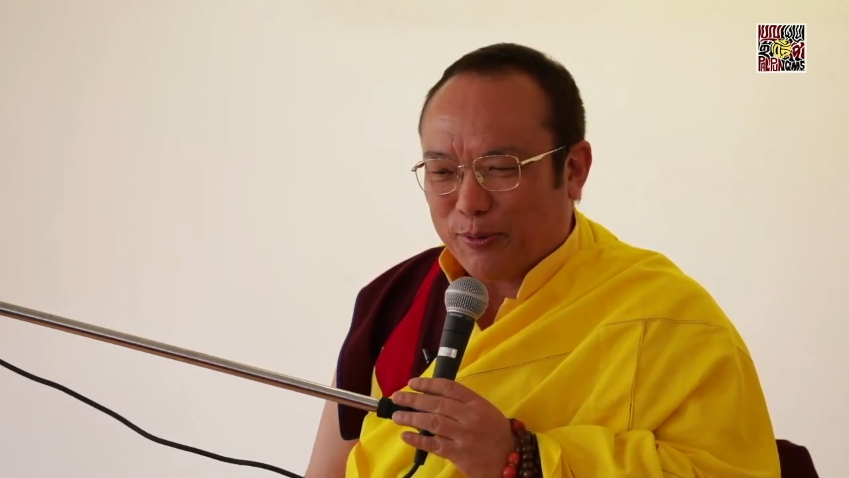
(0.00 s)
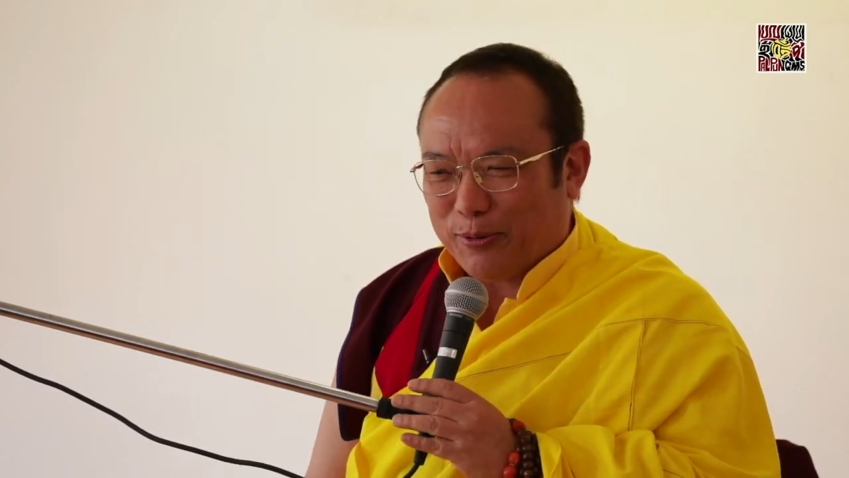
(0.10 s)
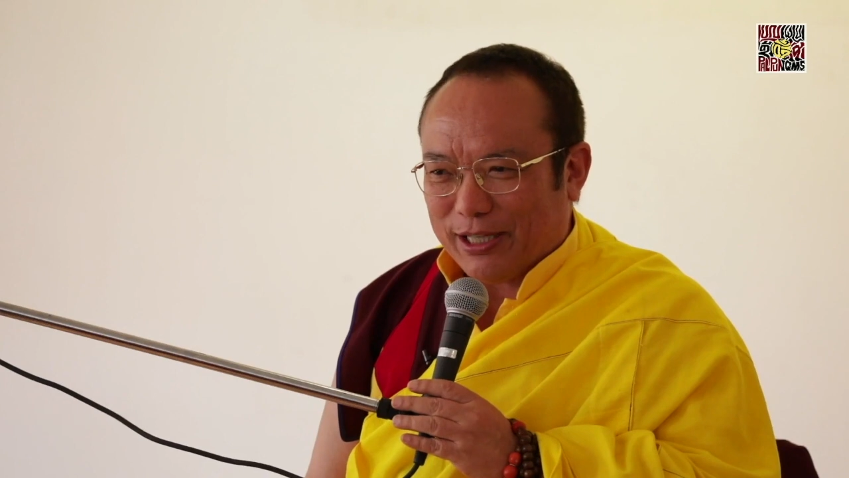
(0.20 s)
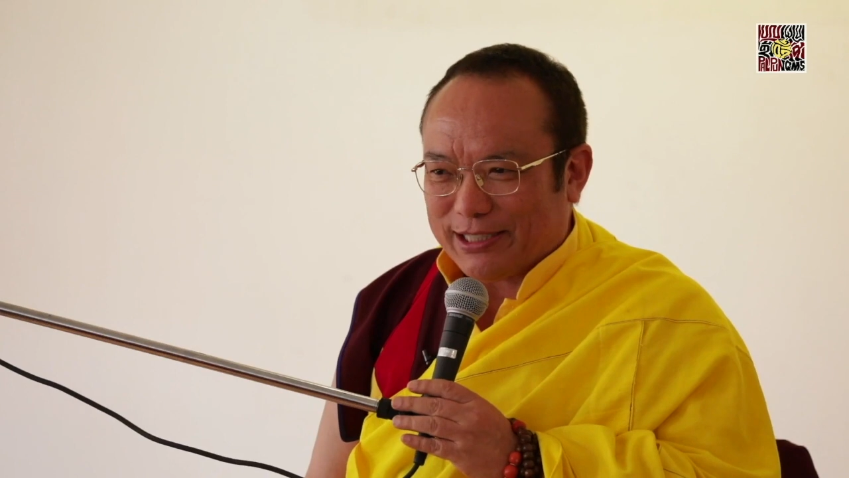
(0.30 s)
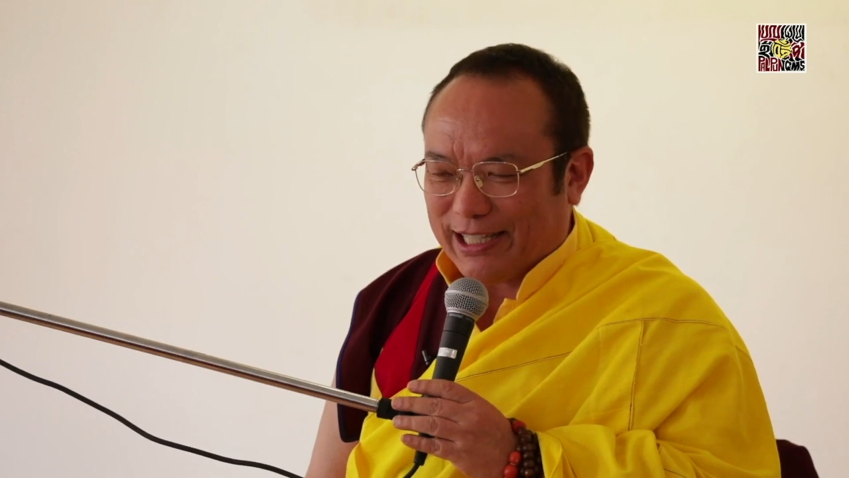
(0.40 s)

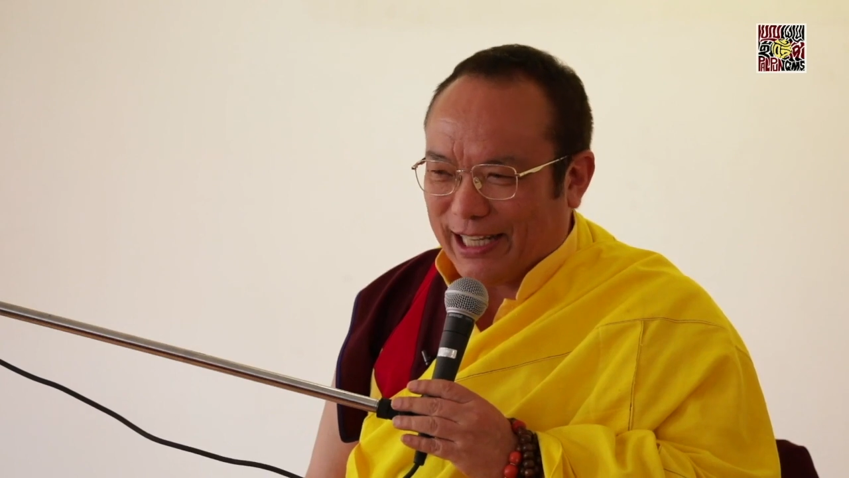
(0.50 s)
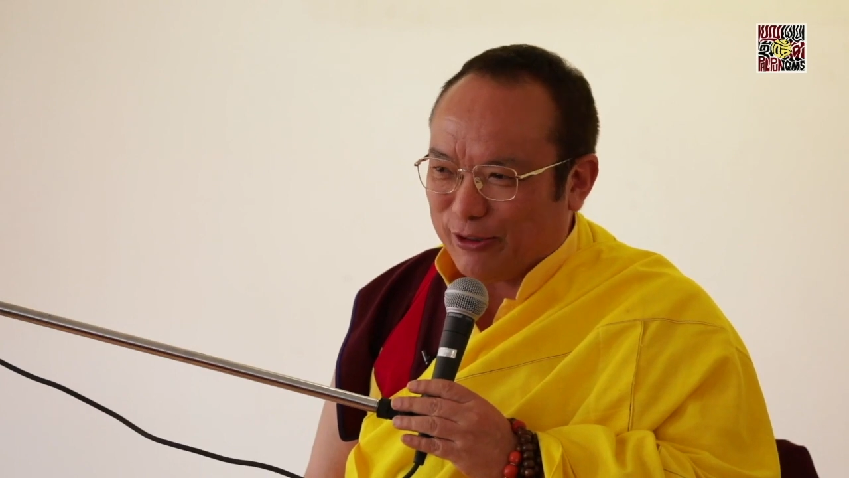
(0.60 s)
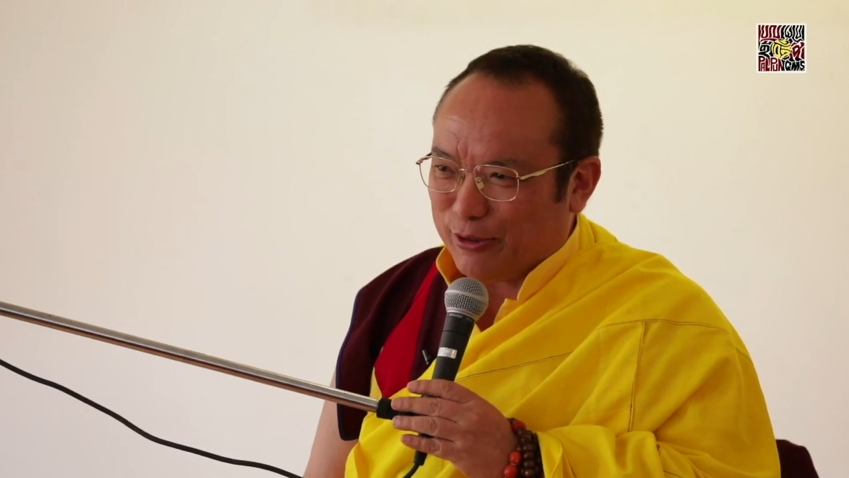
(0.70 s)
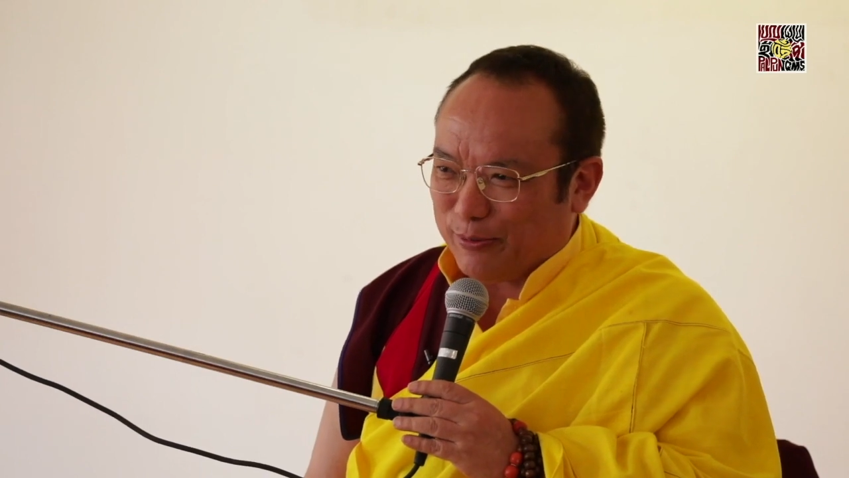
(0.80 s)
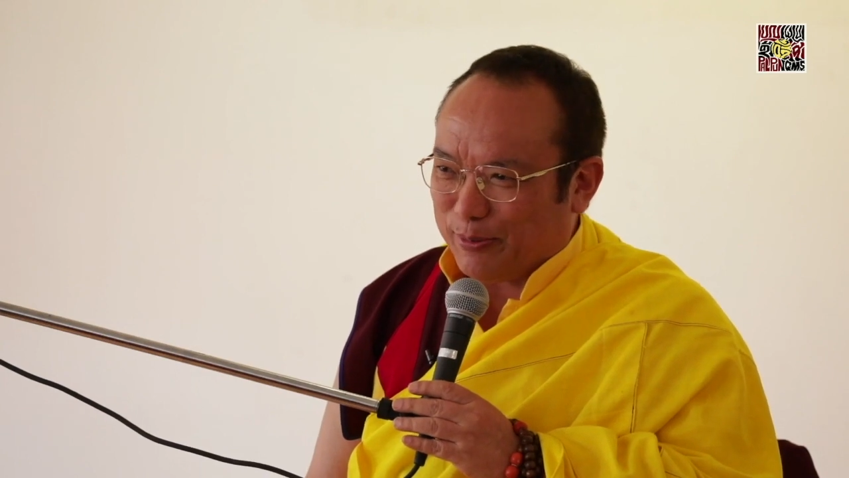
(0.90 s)
of us
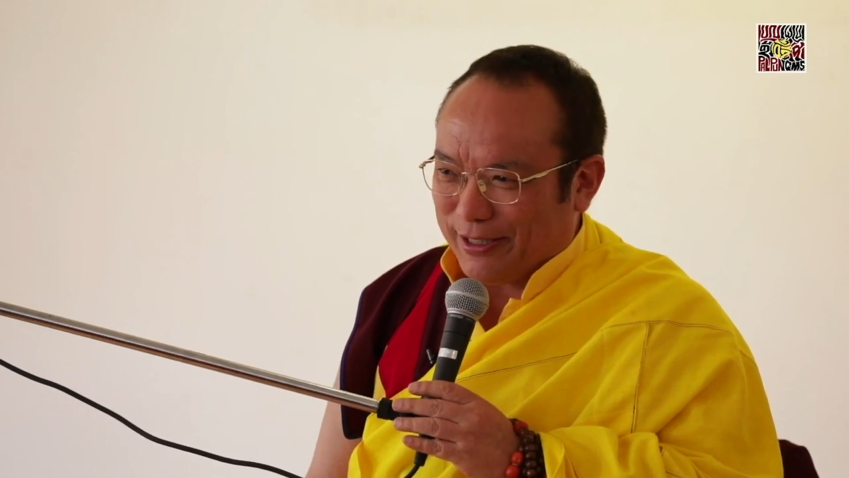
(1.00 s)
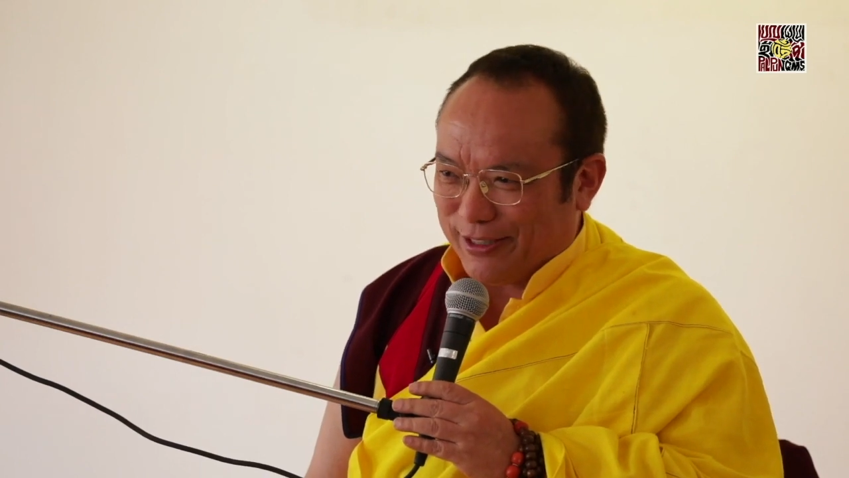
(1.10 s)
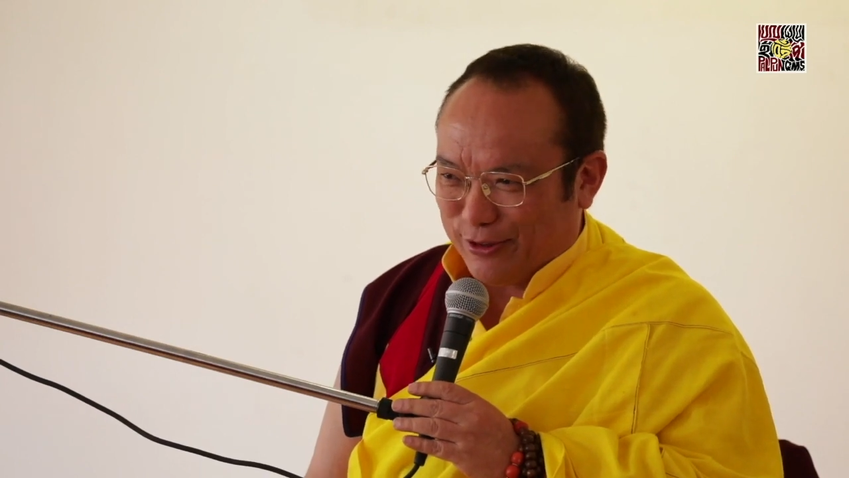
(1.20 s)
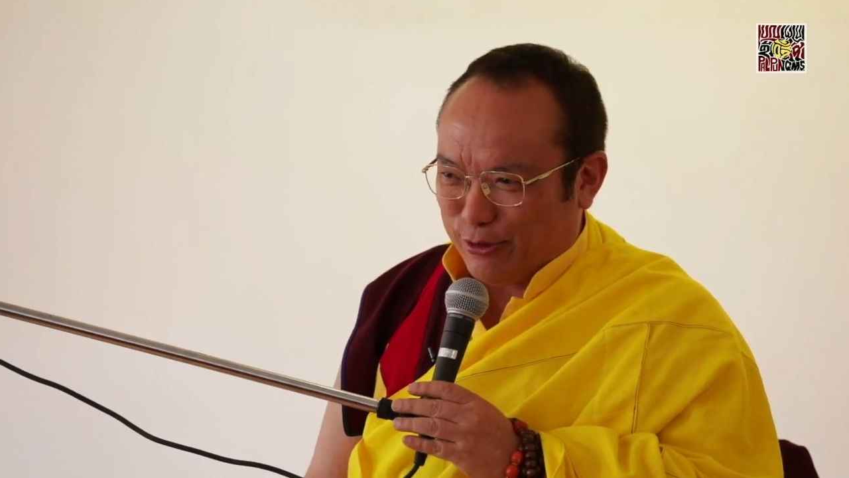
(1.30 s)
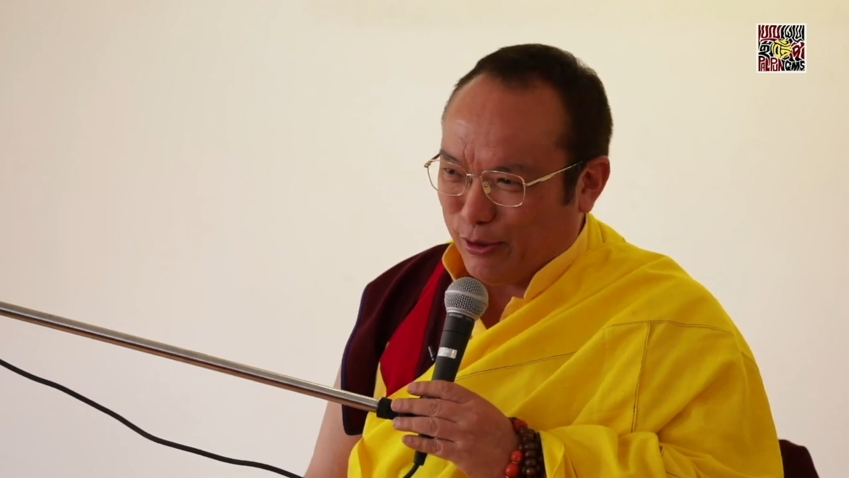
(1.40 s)
like to
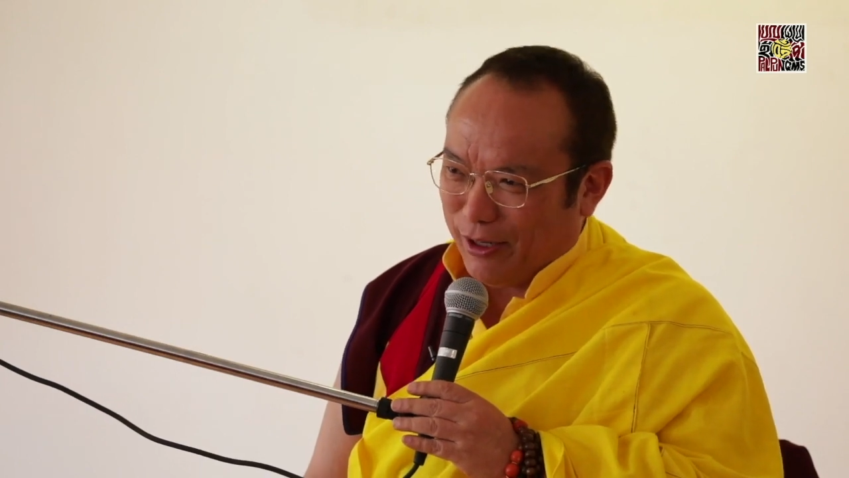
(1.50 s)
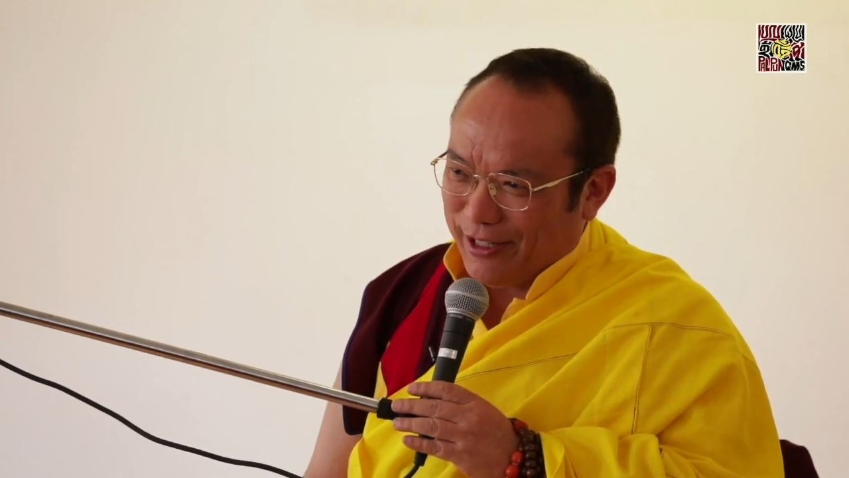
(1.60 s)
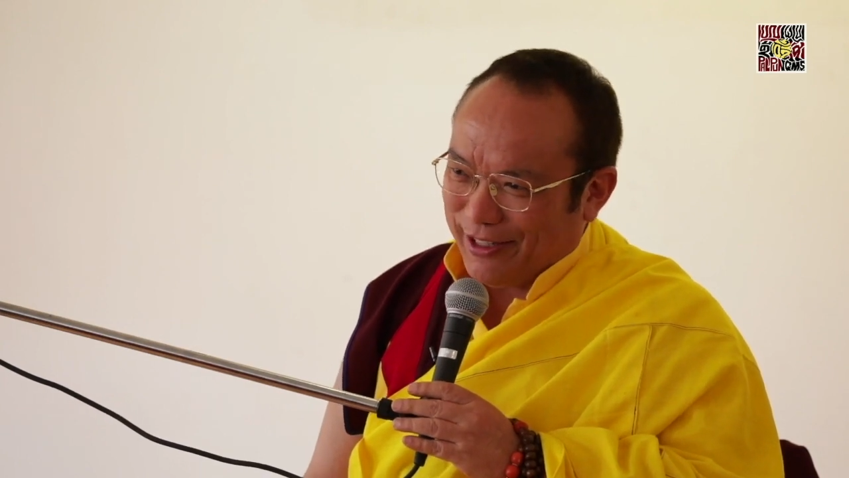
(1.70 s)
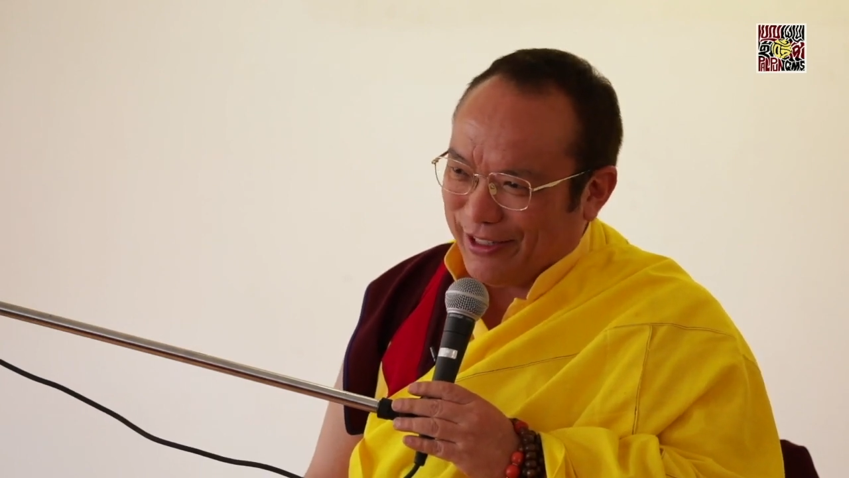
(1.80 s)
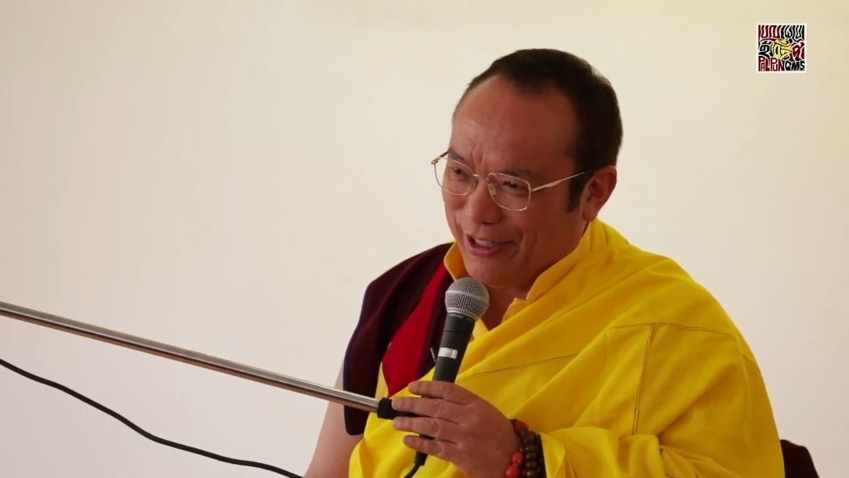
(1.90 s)
be
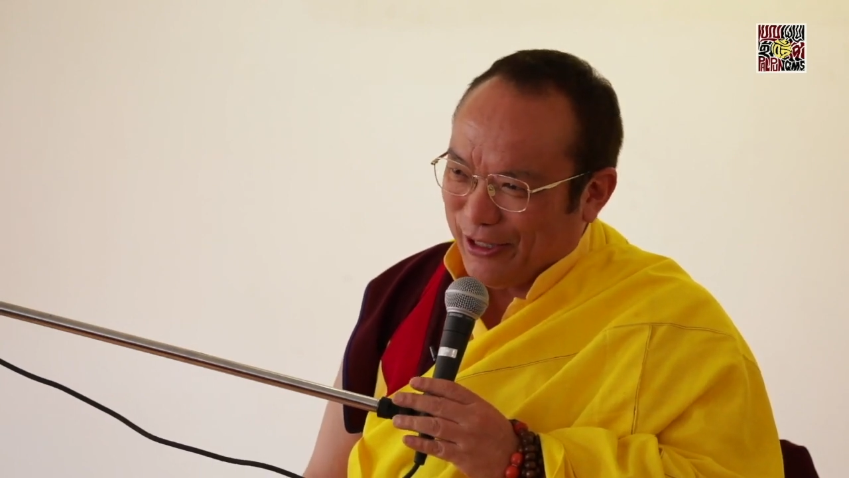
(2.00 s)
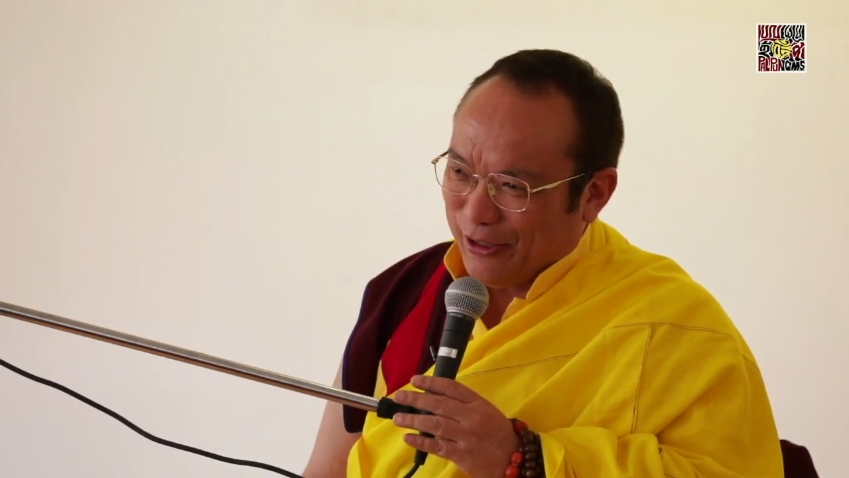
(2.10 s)
drunk